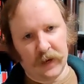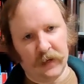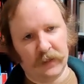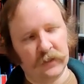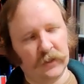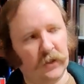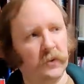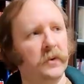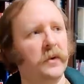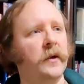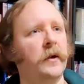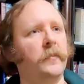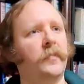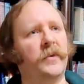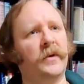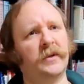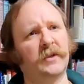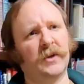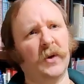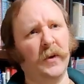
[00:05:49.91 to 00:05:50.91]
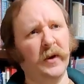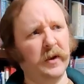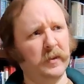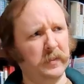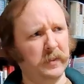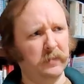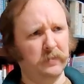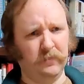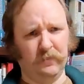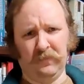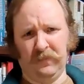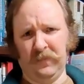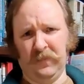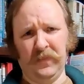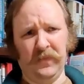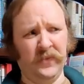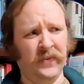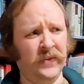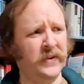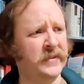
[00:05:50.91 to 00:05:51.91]
And so there's going to
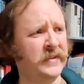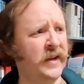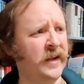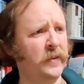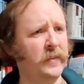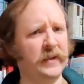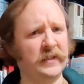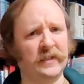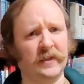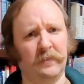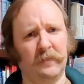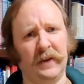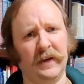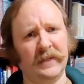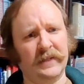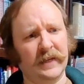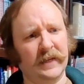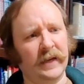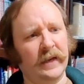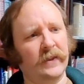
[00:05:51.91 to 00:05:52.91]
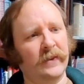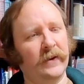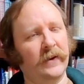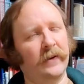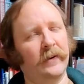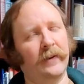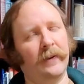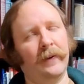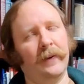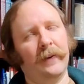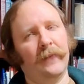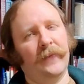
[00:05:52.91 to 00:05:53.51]
there's going to be some mixing in there.